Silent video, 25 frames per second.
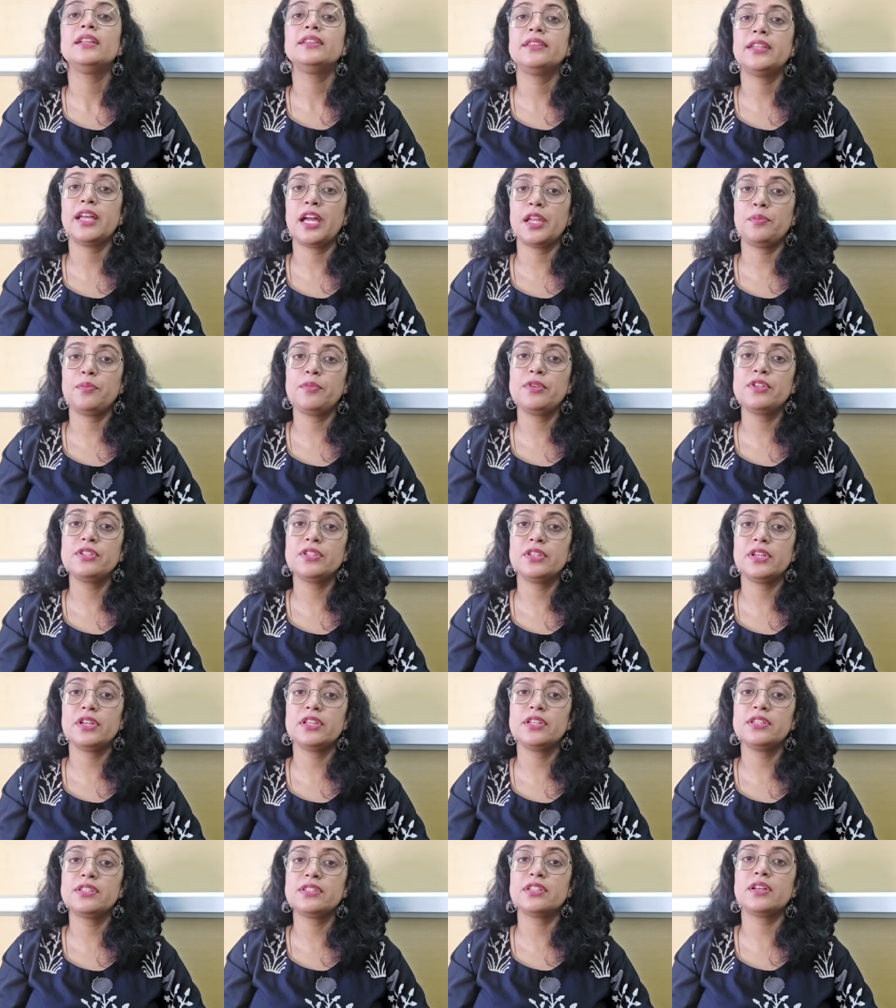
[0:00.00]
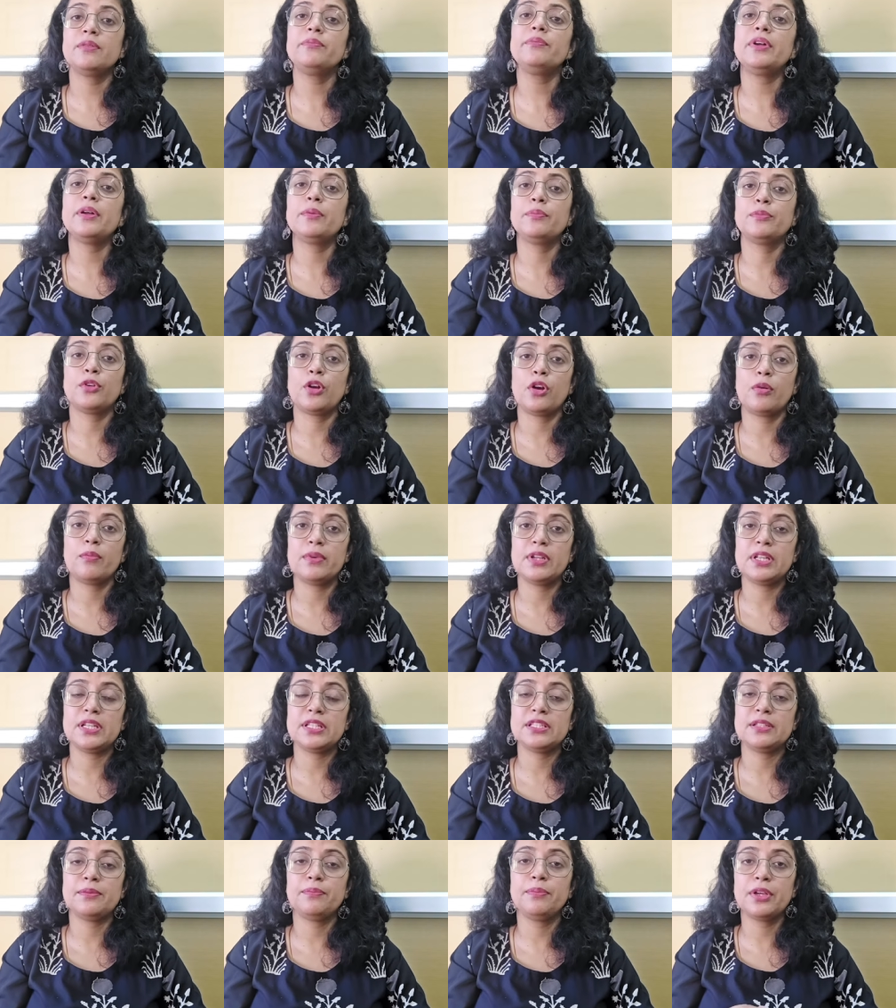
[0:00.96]
that means there is some
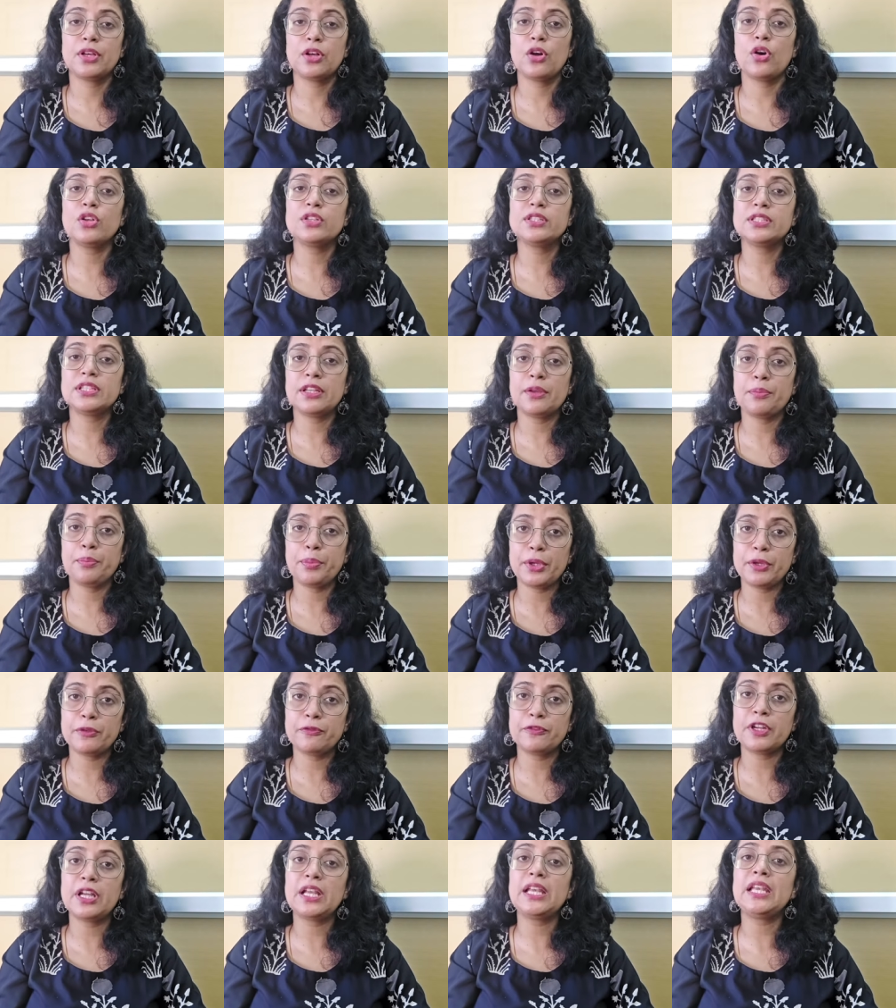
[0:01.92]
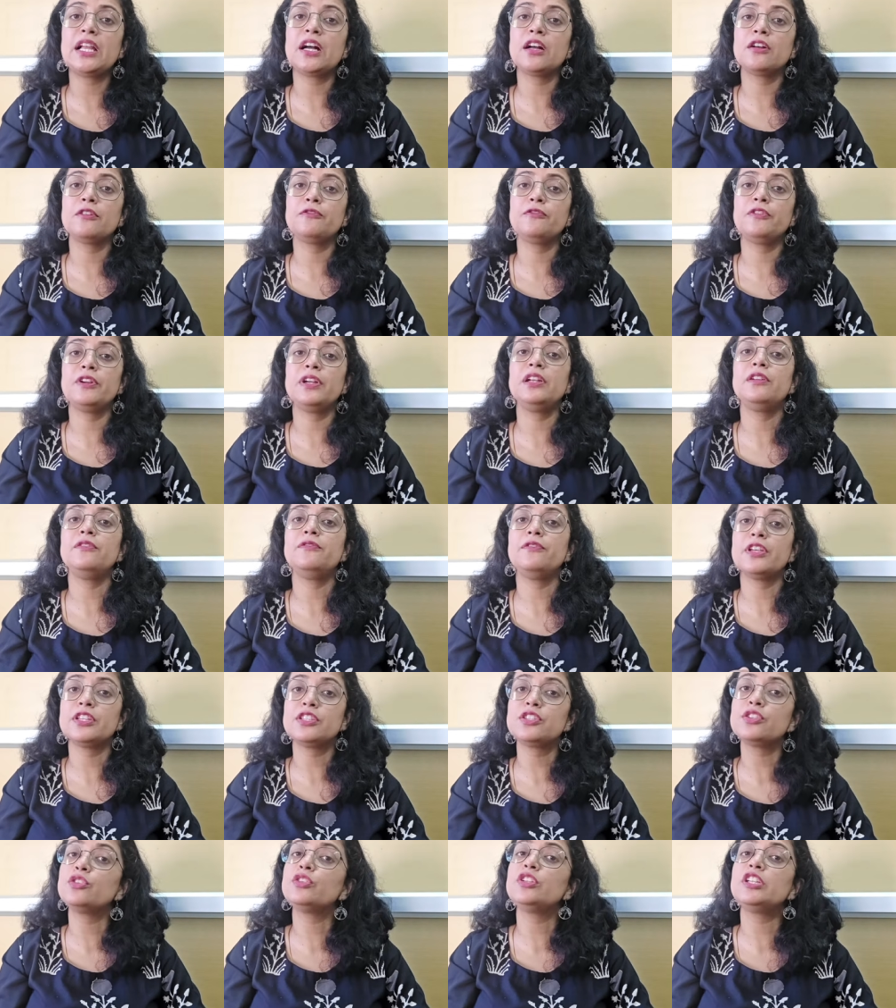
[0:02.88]
abnormality, because in the peripheral lung field,
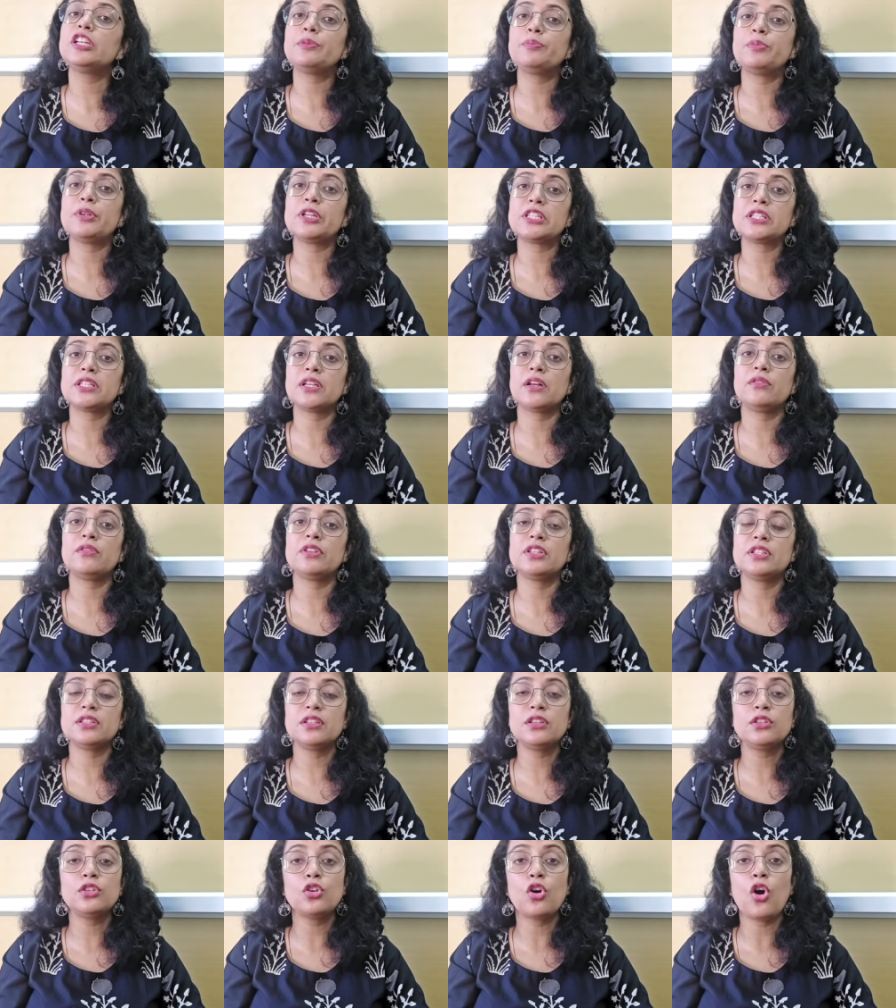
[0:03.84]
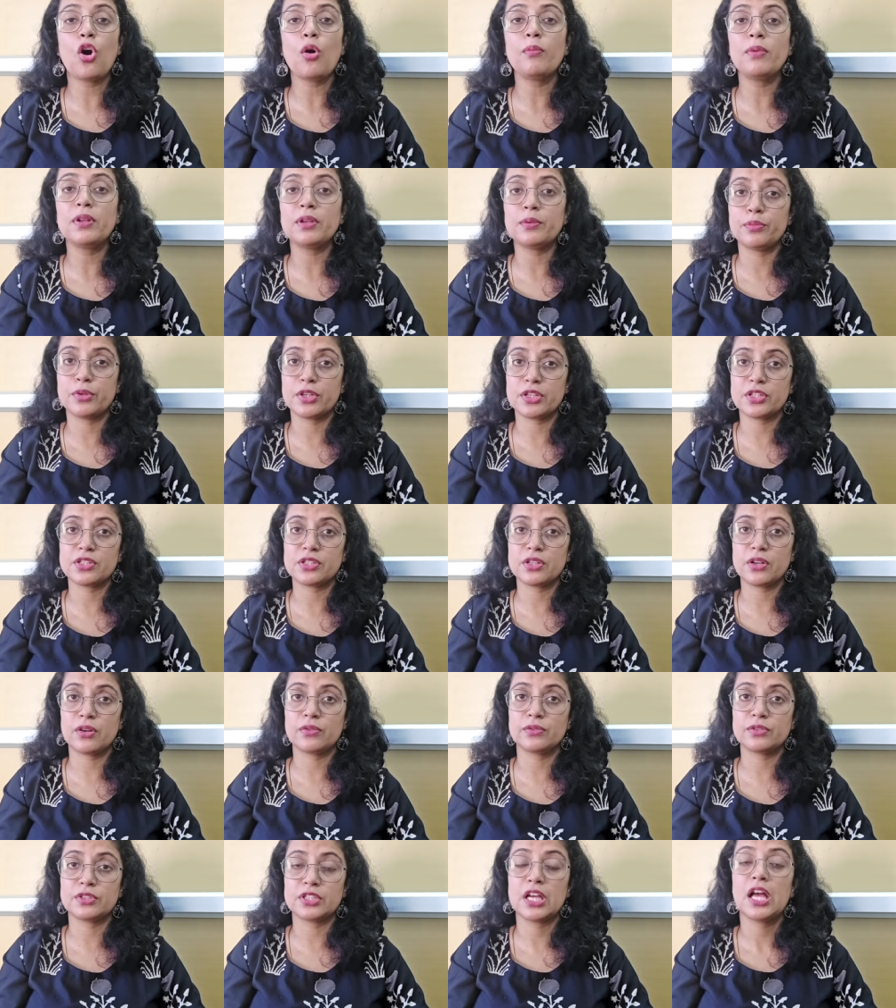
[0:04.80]
vesicular breath sound is the normal breath
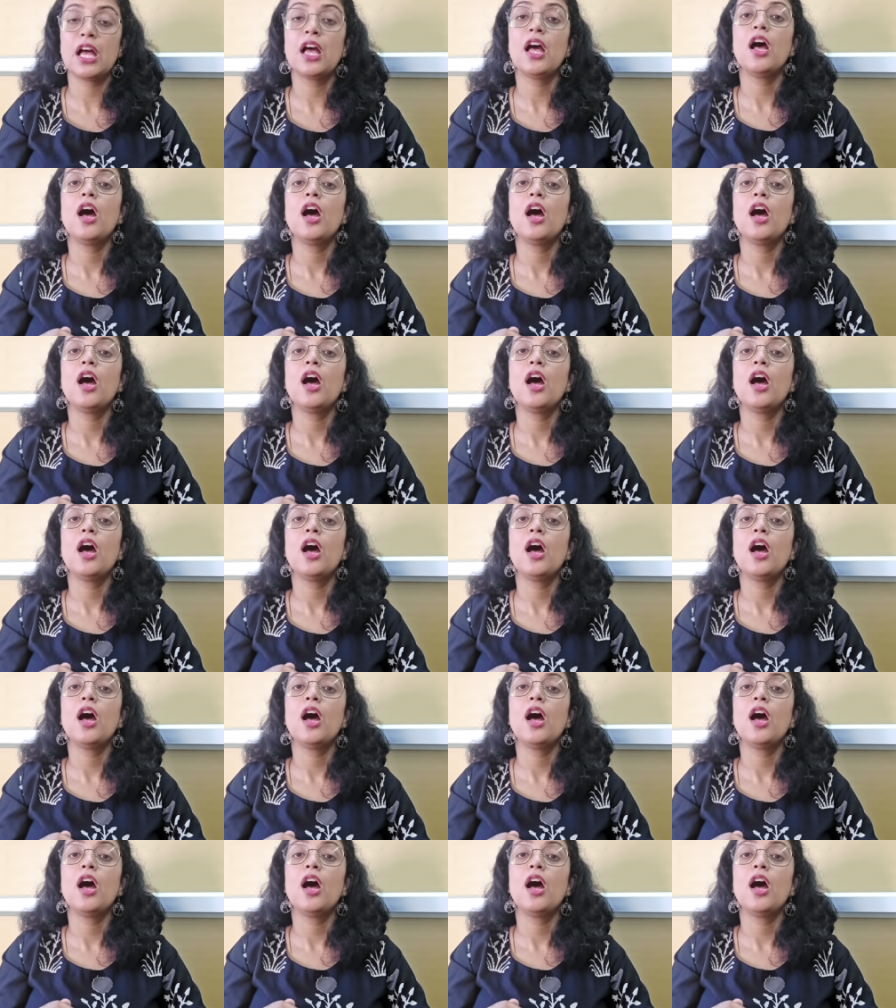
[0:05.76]
sound.